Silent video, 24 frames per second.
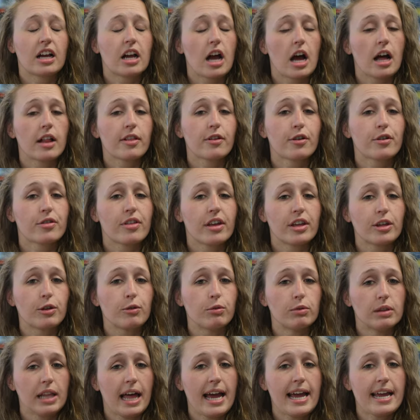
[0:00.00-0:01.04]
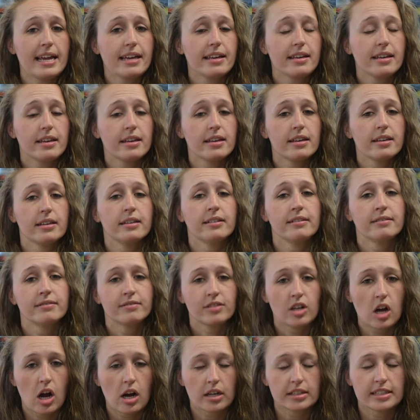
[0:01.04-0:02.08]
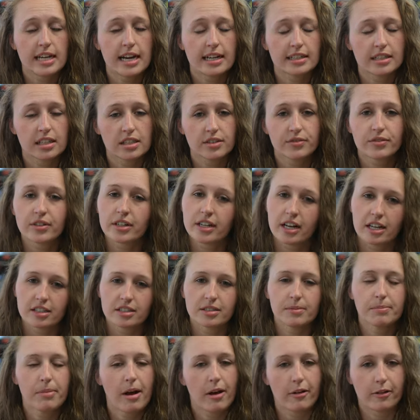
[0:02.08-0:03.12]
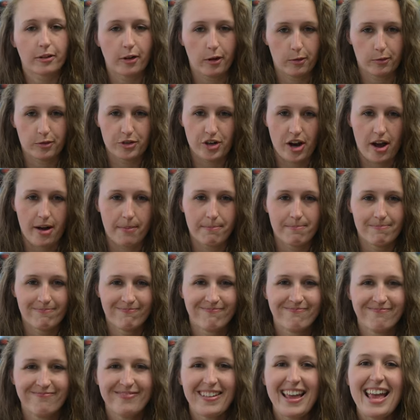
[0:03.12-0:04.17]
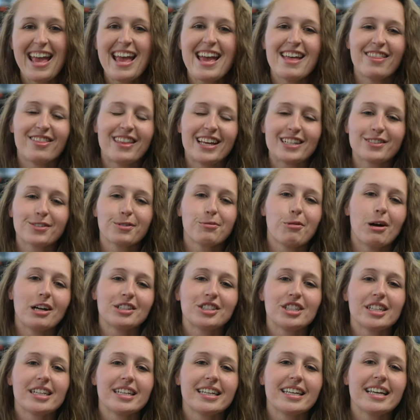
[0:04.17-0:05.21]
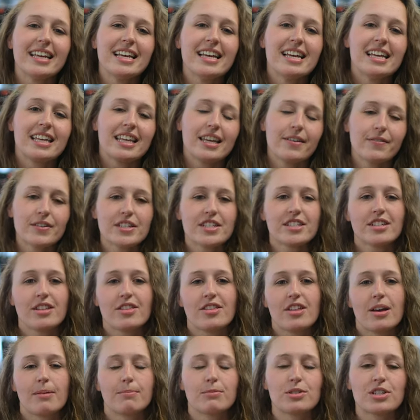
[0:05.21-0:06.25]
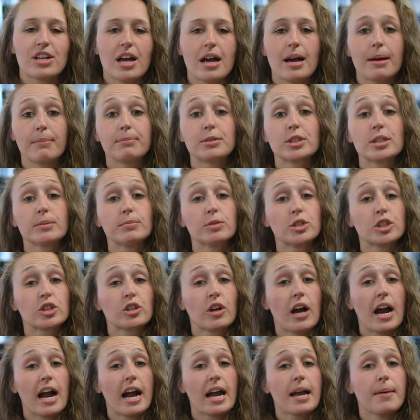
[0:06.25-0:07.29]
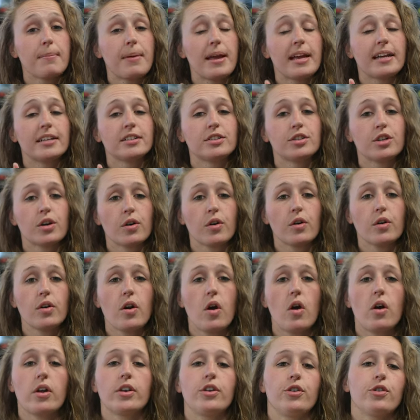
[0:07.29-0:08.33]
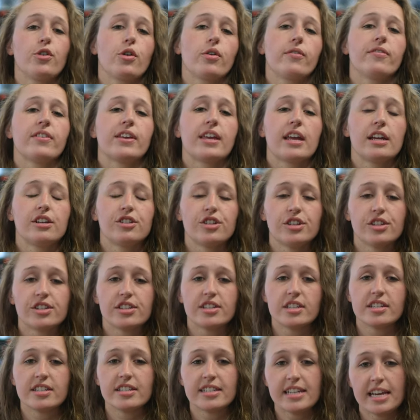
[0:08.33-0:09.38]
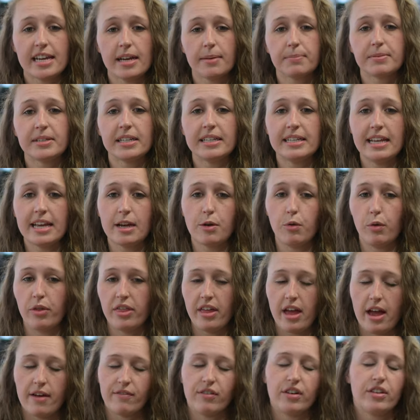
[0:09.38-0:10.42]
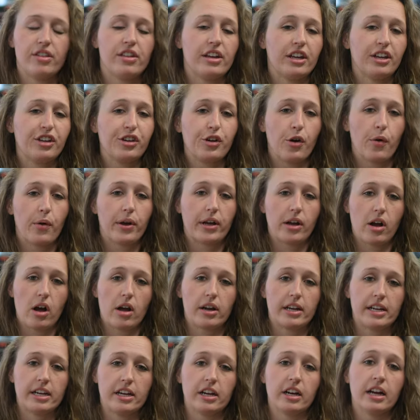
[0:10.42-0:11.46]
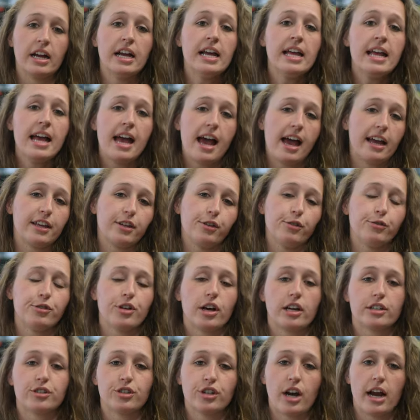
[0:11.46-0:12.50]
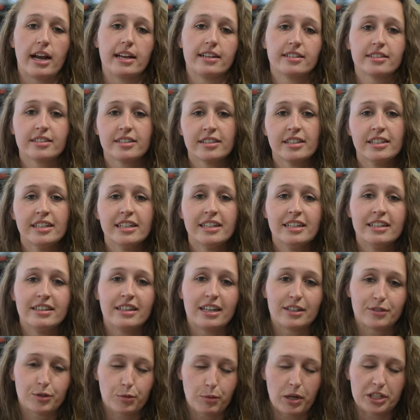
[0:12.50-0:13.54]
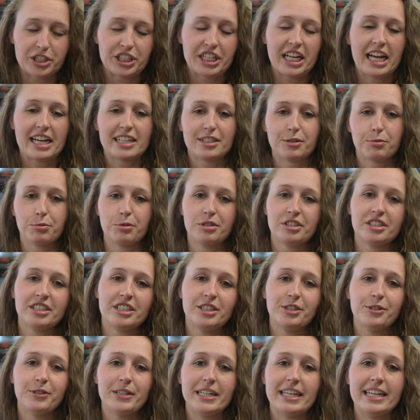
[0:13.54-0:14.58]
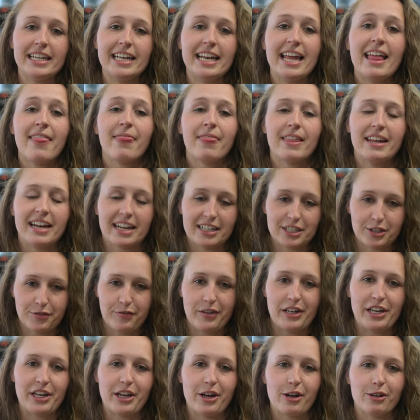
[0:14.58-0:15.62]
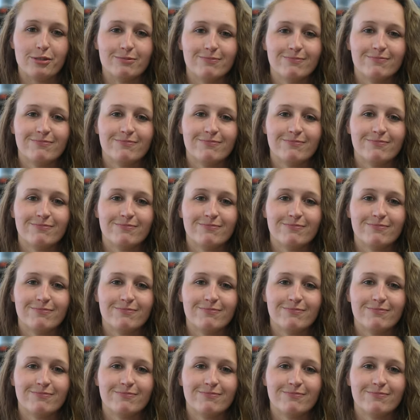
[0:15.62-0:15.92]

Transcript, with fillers: a color that you like. Contact us for a custom powder coat job. Thanks for watching. Give us a thumbs up, subscribe, and turn on your notifications to stay up to date with everything going on here at Utah Trikes. Thanks for watching, guys. We'll see you in the next video.